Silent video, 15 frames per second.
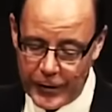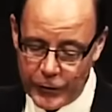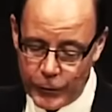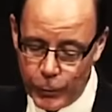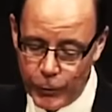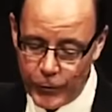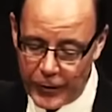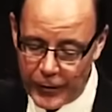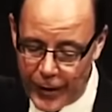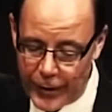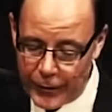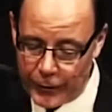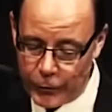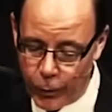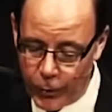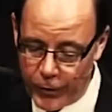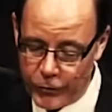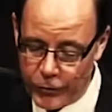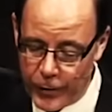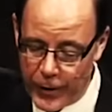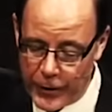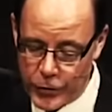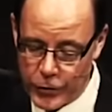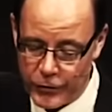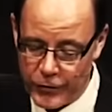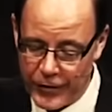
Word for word: He's moving daily toward his treasures.